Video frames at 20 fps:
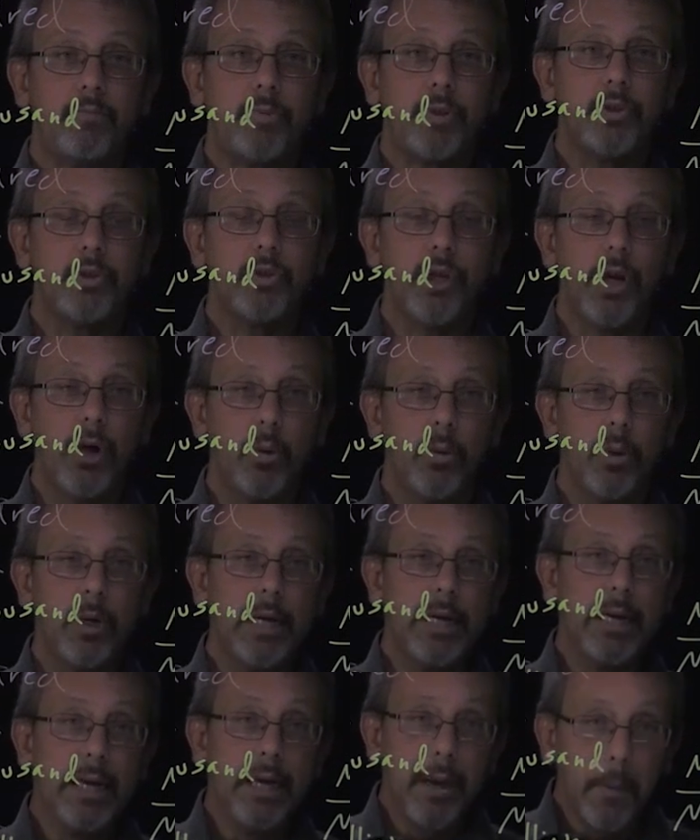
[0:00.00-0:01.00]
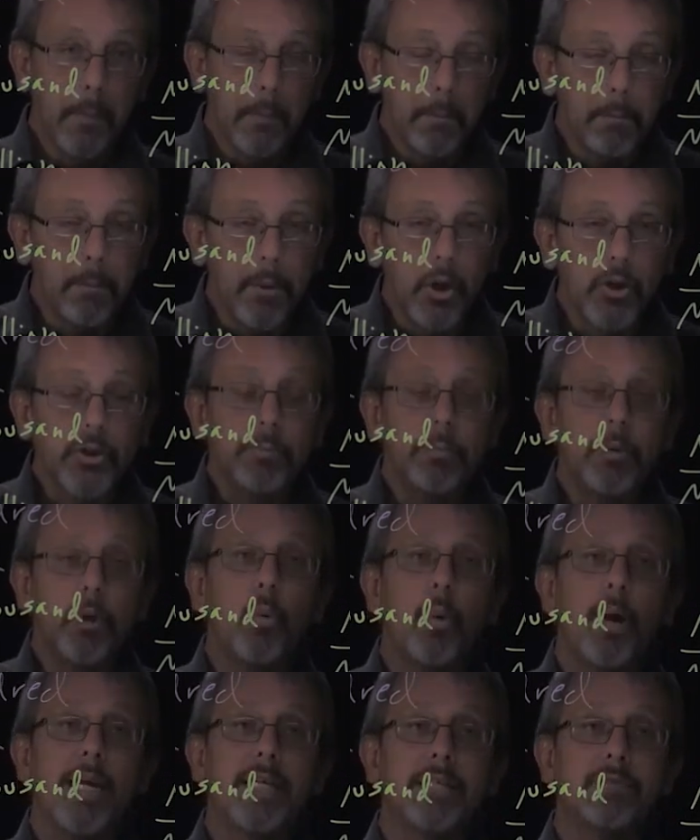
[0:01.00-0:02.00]
So, multiple
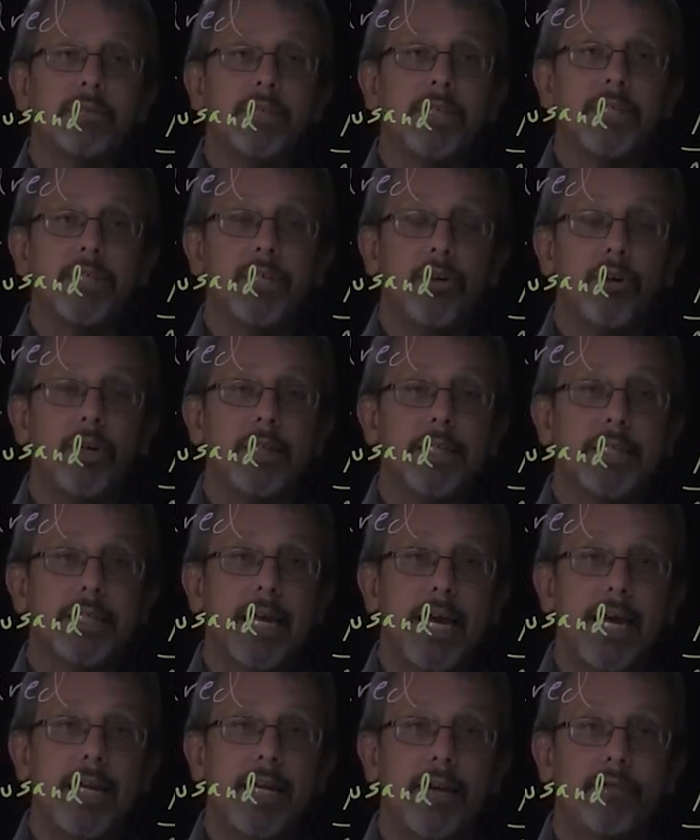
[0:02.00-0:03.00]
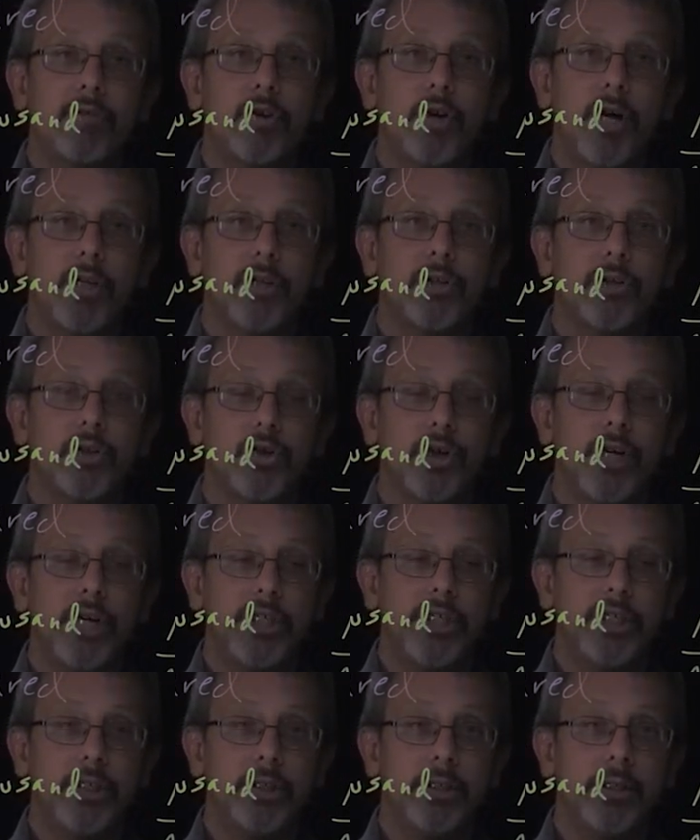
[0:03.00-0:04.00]
ways of considering this idea of
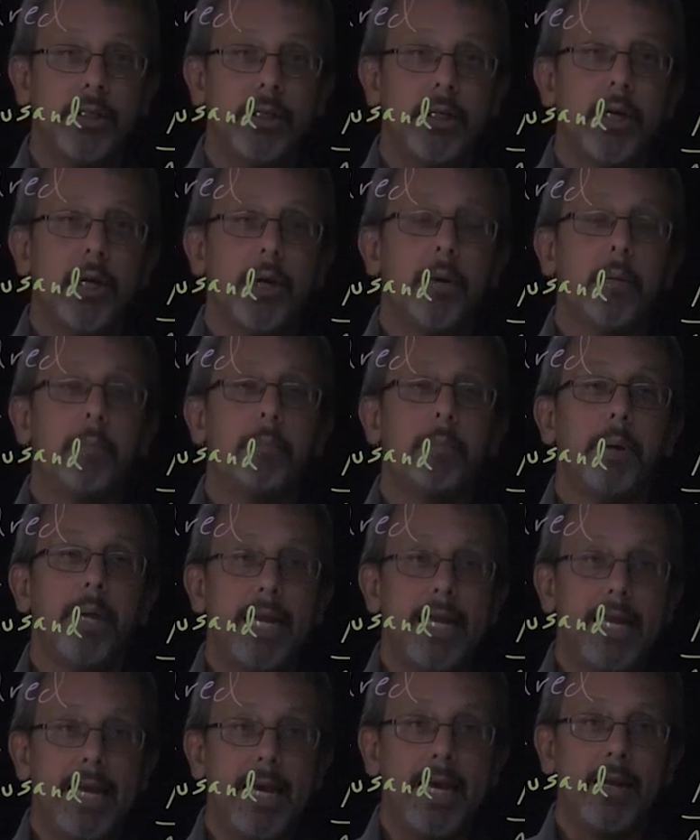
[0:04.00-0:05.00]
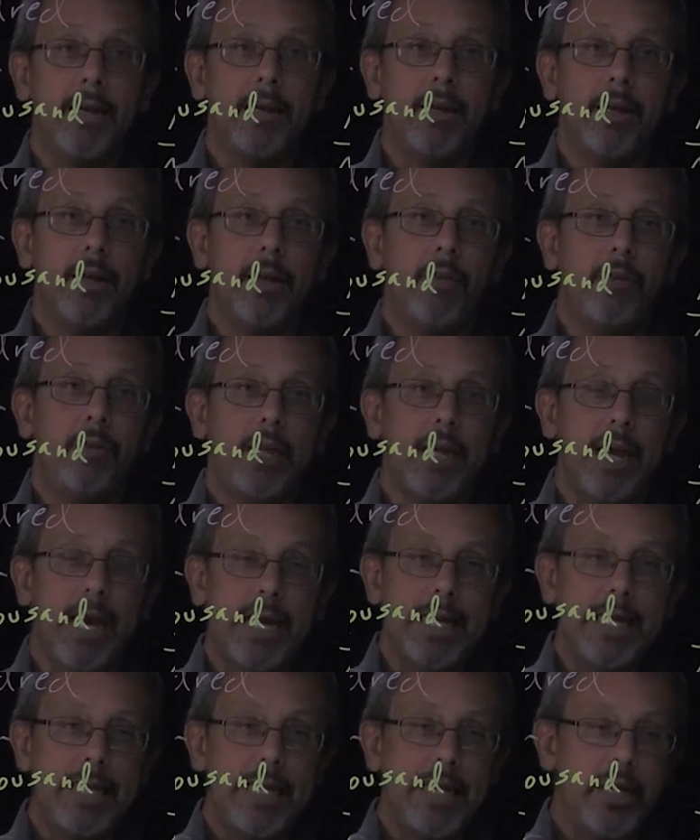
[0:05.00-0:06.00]
concentration, but again, the
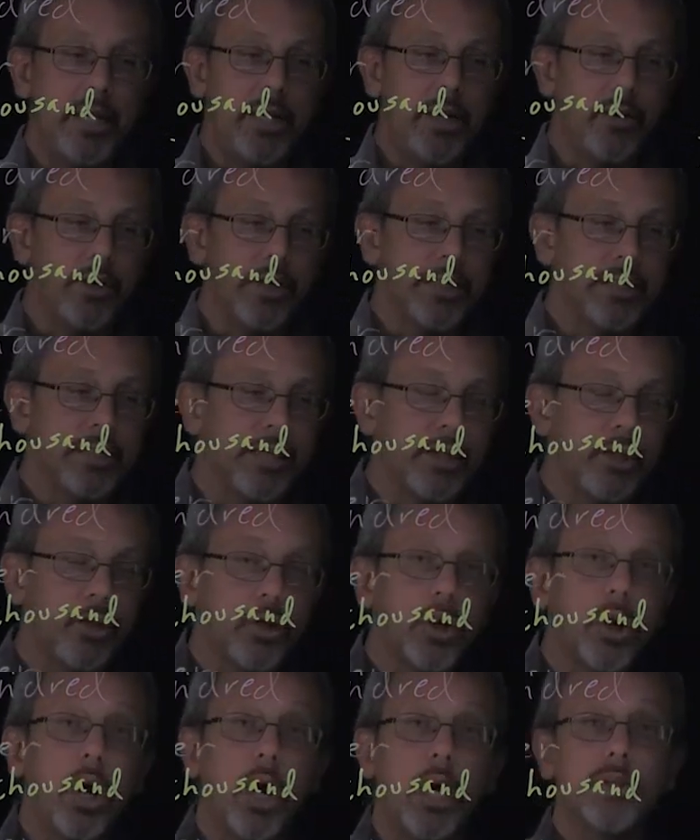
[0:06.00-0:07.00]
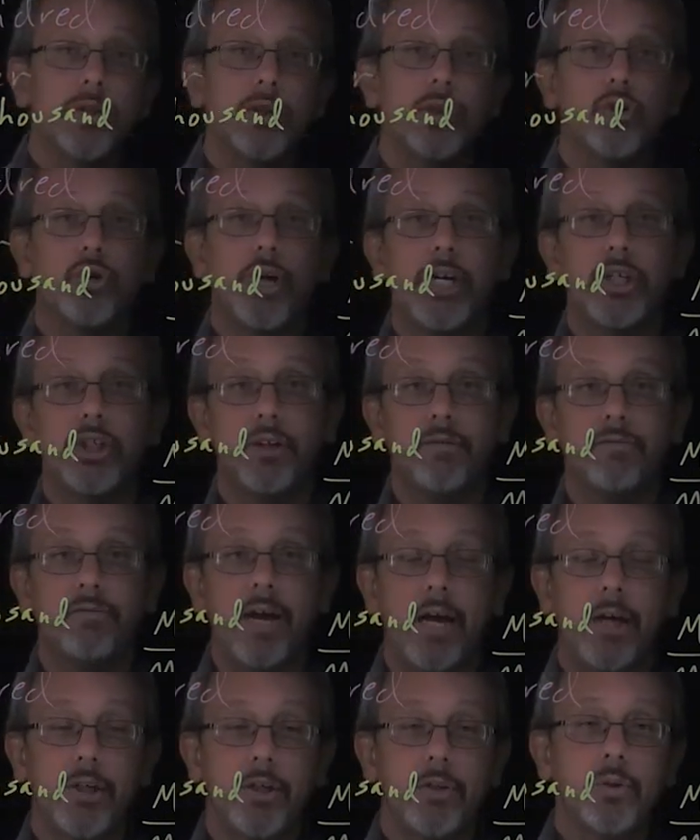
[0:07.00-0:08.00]
idea here is that your concentration
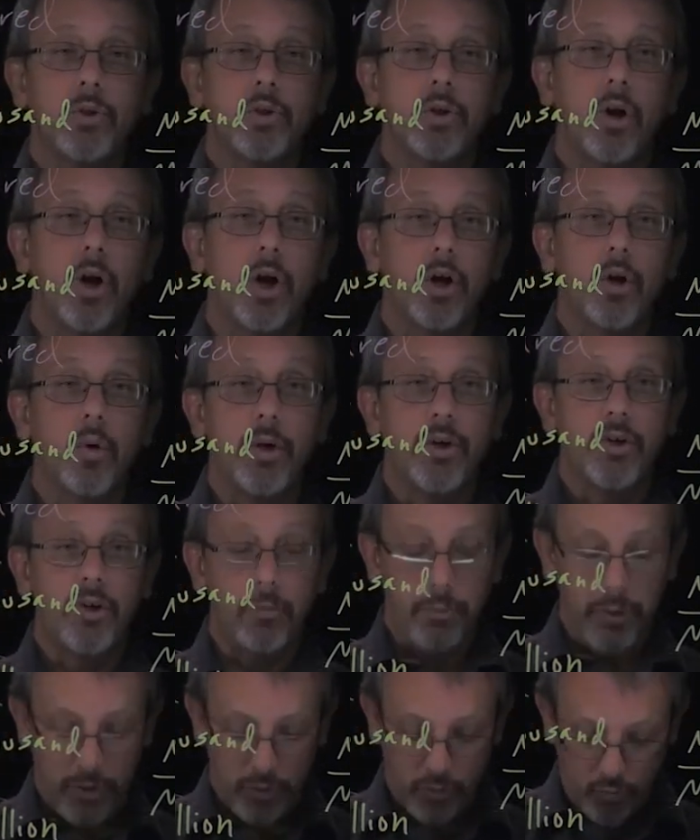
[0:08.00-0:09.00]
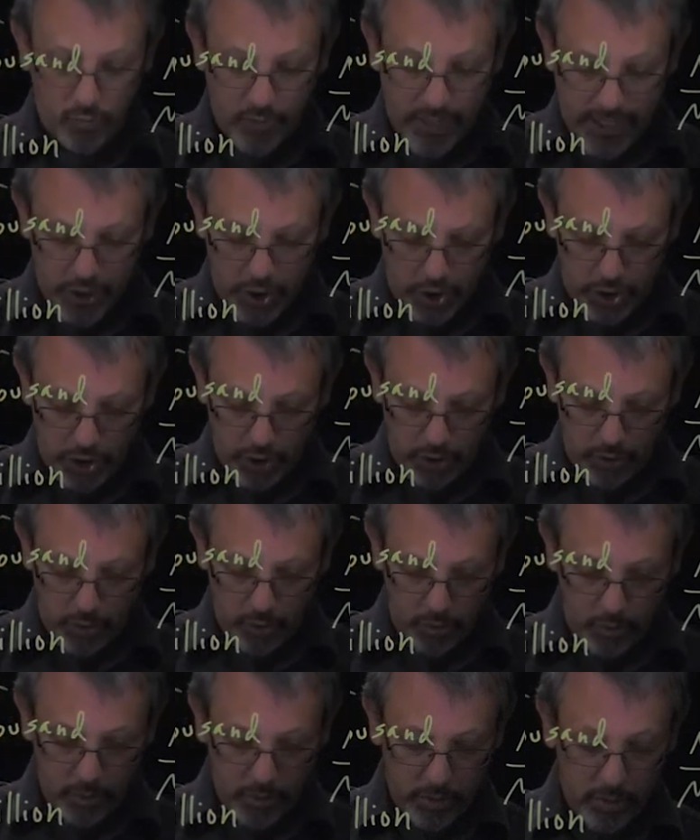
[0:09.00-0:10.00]
values are going to be a ratio